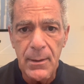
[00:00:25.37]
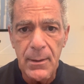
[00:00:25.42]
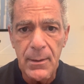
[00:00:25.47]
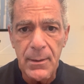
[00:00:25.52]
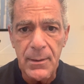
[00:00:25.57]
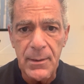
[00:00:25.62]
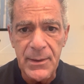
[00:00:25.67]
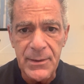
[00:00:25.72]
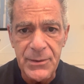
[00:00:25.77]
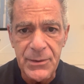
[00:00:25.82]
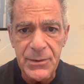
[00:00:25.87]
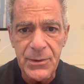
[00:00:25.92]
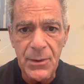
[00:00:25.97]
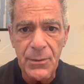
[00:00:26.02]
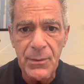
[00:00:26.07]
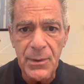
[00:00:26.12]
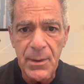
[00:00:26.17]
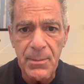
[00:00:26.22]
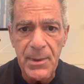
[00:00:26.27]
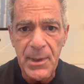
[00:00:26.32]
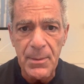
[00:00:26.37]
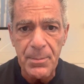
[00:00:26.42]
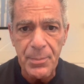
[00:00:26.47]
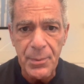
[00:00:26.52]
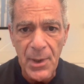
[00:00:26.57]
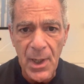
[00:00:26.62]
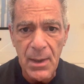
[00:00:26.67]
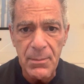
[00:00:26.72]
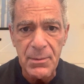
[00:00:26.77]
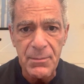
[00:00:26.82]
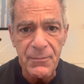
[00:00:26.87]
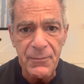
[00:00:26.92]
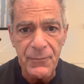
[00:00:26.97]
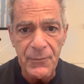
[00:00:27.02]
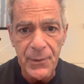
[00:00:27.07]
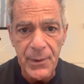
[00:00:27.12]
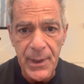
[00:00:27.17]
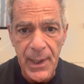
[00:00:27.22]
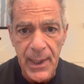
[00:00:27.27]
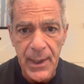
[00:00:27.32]
This is going to be a problem
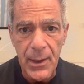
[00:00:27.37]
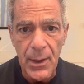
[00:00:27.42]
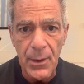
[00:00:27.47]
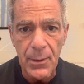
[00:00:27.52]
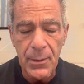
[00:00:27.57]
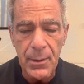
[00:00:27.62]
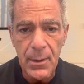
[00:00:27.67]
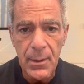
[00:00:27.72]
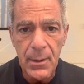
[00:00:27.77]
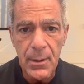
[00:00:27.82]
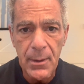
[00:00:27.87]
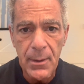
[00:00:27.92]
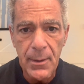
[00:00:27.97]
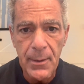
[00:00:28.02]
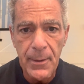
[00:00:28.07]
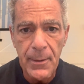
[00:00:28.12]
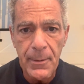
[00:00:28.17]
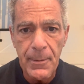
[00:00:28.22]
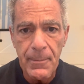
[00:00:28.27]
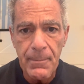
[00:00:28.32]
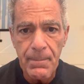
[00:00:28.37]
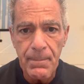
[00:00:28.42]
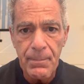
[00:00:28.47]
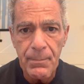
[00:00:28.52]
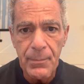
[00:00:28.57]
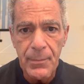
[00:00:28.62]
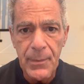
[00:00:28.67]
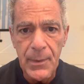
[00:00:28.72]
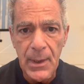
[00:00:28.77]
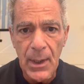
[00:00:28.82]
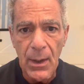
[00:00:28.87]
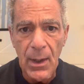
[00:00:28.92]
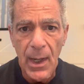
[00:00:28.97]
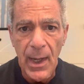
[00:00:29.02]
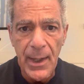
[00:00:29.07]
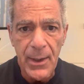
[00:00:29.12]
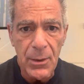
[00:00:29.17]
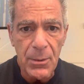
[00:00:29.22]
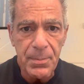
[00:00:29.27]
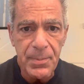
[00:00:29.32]
for NATO. Now,
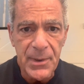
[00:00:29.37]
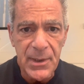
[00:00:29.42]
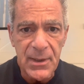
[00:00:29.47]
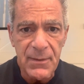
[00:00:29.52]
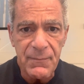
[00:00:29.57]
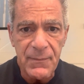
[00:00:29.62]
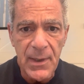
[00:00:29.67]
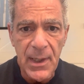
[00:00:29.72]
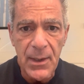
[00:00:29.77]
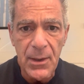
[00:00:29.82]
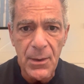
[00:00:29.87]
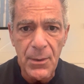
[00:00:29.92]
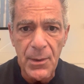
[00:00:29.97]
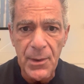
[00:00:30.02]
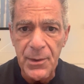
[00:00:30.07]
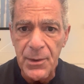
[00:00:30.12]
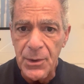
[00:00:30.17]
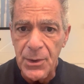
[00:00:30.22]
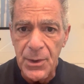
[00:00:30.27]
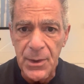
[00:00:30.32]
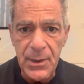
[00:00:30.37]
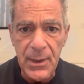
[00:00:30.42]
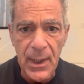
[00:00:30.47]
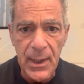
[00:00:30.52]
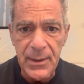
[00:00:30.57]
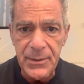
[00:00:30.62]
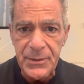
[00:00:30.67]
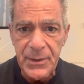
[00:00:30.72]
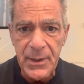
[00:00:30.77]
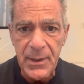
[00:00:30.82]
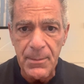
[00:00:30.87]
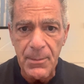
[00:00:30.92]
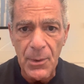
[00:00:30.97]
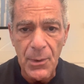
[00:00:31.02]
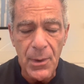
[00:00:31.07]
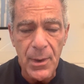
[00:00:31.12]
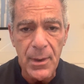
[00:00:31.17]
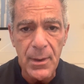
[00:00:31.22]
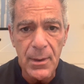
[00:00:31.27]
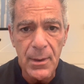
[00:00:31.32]
I don't believe NATO are the good guys
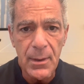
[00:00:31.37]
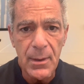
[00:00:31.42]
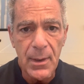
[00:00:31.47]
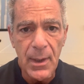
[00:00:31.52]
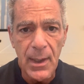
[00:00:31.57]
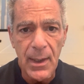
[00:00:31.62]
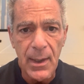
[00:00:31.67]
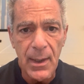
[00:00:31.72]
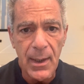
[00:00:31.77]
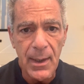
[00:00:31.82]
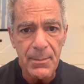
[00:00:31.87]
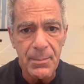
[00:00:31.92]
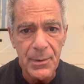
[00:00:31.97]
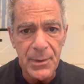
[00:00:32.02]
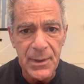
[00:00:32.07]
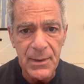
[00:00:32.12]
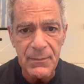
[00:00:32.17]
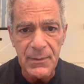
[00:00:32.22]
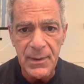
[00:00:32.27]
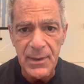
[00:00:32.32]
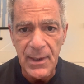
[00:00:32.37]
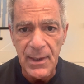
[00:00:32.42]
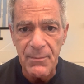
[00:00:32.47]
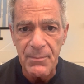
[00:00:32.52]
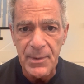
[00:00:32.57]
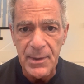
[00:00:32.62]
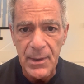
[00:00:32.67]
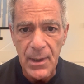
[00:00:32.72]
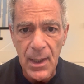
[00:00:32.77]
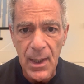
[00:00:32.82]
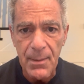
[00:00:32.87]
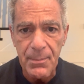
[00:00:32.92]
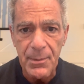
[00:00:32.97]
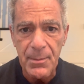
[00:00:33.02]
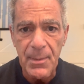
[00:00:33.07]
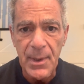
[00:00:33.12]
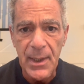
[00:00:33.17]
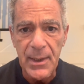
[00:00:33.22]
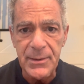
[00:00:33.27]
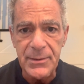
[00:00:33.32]
anymore. I believe that they have been
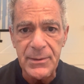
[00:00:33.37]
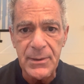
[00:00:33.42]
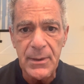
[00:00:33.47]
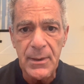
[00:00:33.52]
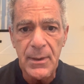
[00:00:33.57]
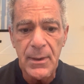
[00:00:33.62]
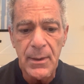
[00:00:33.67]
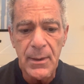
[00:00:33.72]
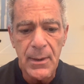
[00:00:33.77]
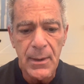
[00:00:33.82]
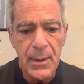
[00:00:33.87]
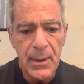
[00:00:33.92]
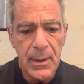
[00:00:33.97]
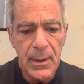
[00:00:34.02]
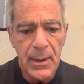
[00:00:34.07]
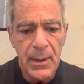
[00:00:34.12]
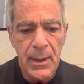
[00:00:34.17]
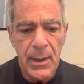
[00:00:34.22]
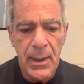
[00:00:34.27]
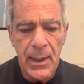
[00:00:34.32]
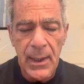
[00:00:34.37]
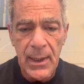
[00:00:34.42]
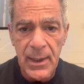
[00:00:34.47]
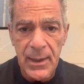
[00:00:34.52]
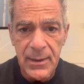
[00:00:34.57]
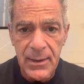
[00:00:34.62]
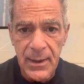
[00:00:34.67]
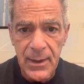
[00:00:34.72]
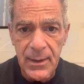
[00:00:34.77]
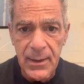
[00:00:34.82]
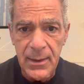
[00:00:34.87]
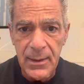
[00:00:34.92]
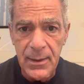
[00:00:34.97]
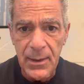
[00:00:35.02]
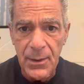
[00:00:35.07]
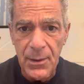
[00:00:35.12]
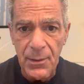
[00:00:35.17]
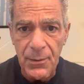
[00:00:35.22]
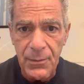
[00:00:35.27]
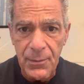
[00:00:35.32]
compromised, and I think that
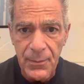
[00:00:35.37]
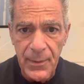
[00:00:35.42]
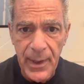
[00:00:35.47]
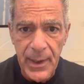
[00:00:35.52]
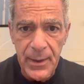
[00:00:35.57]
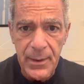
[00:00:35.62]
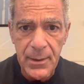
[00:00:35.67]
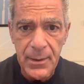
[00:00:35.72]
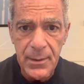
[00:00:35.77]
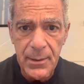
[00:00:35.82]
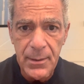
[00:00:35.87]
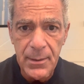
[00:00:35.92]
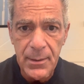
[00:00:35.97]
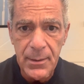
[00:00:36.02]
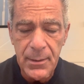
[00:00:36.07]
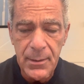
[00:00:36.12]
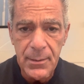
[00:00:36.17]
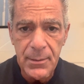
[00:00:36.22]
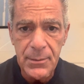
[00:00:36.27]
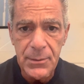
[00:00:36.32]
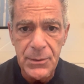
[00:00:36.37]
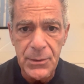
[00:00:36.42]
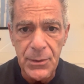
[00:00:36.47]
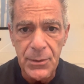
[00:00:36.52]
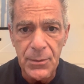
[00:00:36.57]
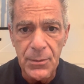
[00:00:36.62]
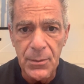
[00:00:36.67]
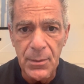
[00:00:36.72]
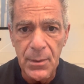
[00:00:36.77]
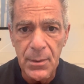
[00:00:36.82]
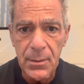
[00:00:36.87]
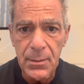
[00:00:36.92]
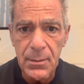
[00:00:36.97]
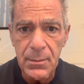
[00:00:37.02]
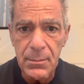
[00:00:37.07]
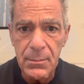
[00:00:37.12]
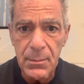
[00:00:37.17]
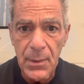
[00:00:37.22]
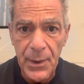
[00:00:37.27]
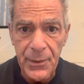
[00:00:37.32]
they're a threat to
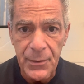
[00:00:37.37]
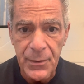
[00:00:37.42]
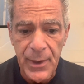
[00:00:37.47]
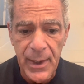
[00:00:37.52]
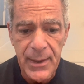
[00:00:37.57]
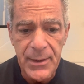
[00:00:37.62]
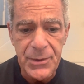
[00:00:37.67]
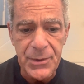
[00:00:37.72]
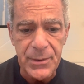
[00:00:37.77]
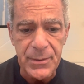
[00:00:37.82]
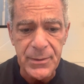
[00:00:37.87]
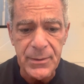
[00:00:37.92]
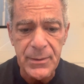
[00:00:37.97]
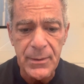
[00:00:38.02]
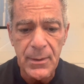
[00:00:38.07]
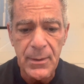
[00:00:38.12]
other nations.